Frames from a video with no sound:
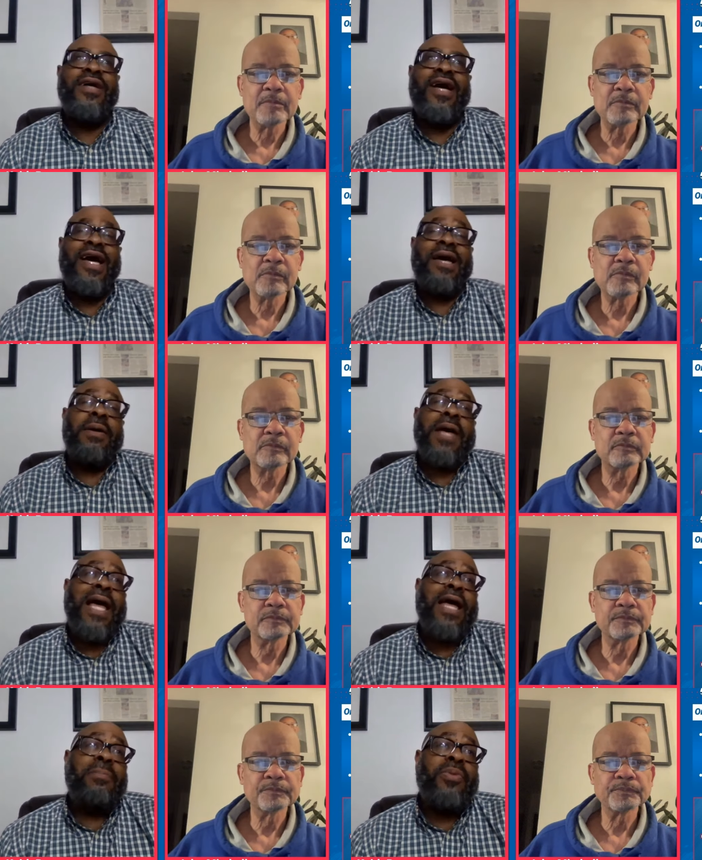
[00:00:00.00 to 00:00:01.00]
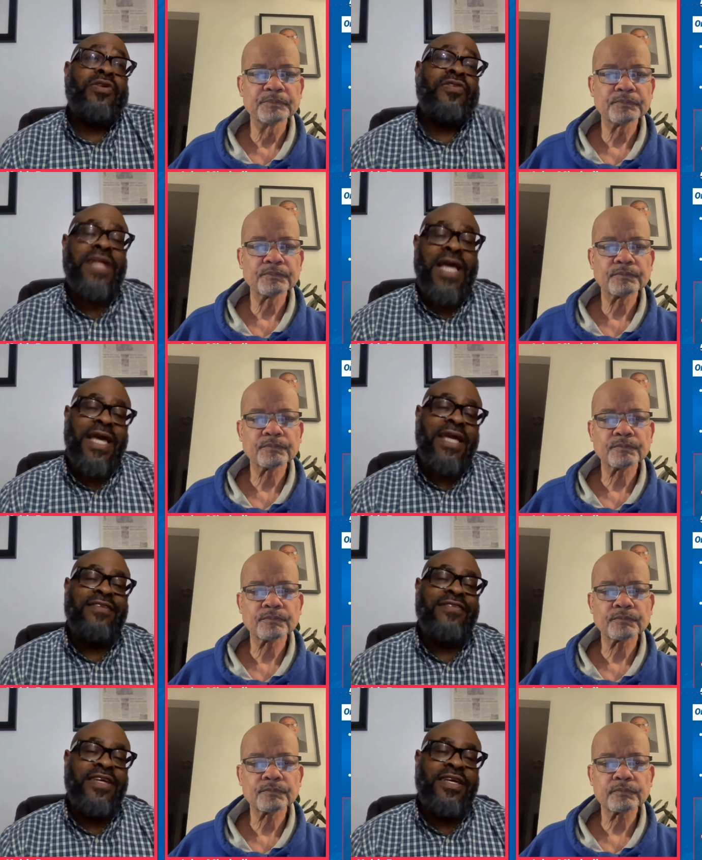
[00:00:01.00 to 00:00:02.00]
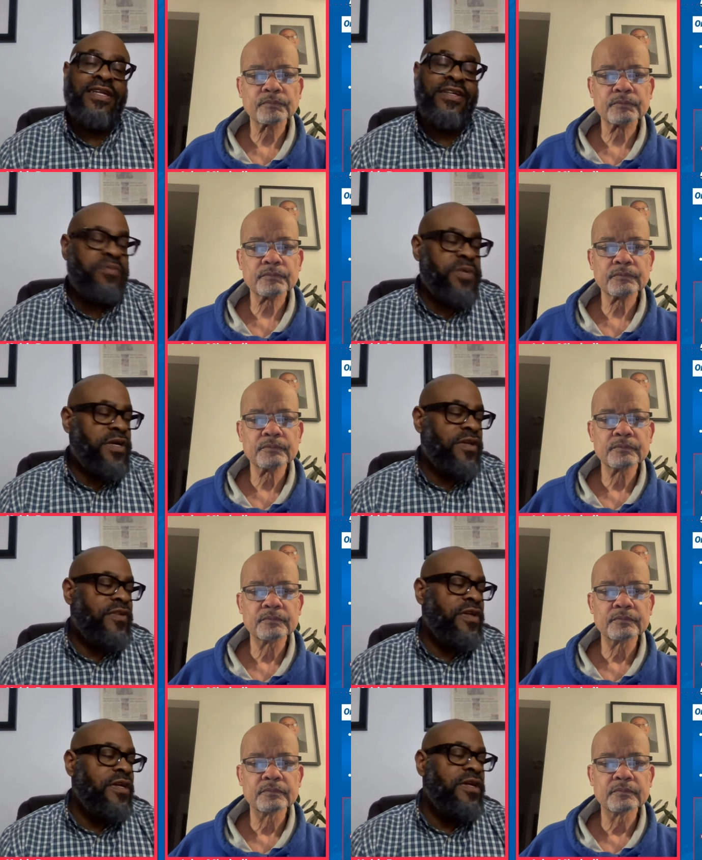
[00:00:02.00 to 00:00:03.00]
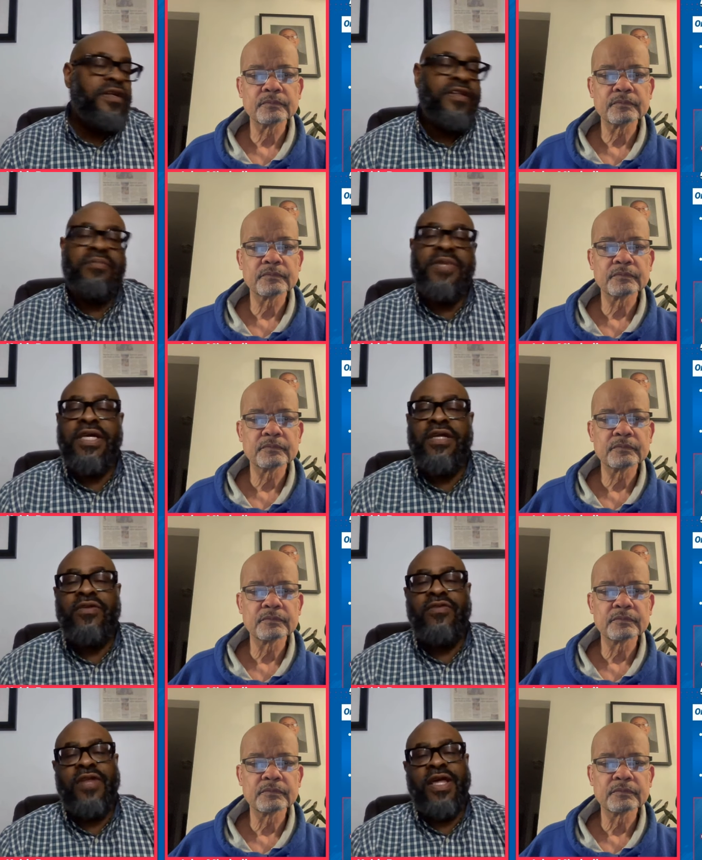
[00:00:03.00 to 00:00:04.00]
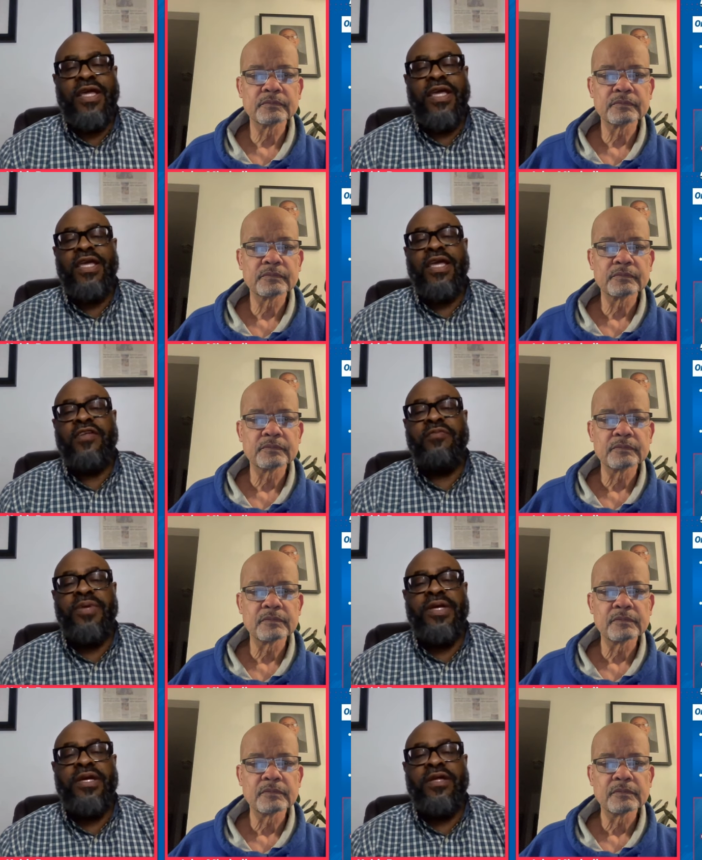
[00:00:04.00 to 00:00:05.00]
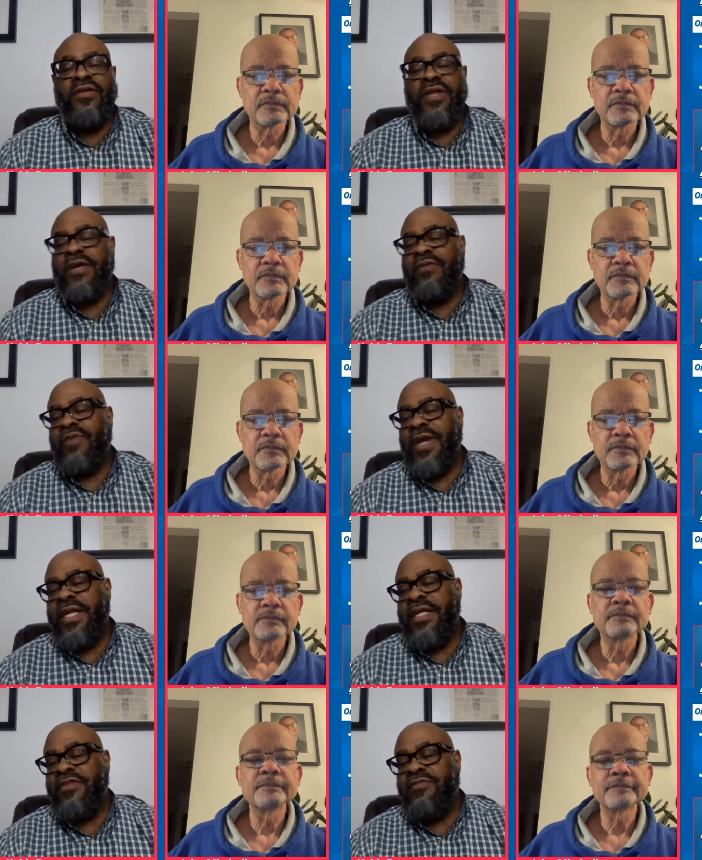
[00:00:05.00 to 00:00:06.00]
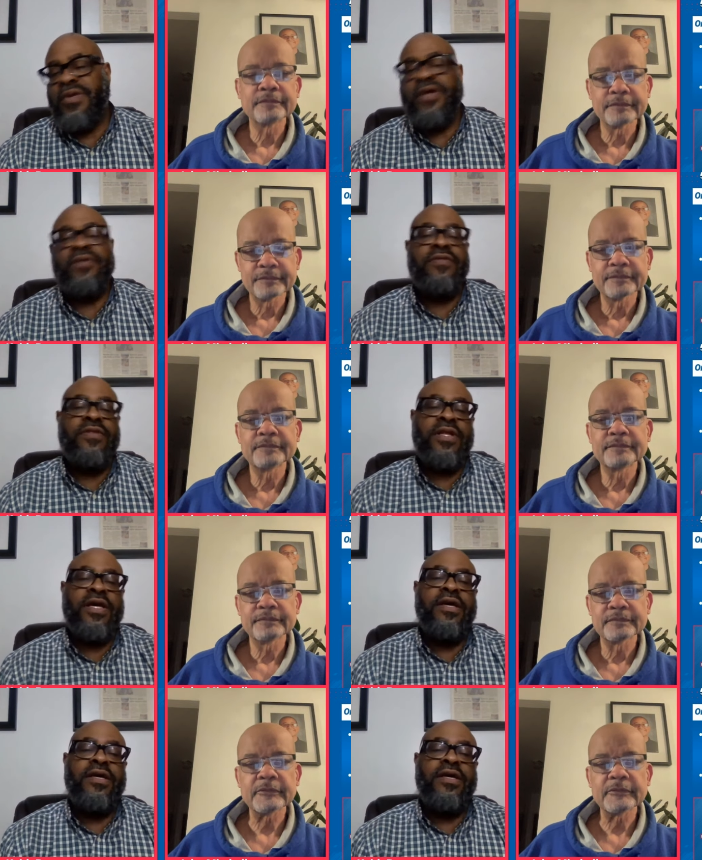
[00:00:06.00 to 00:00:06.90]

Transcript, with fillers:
Speaker 1: I personally, I hate seeing this because to me, it looks like ESPN, like ratings month. Like,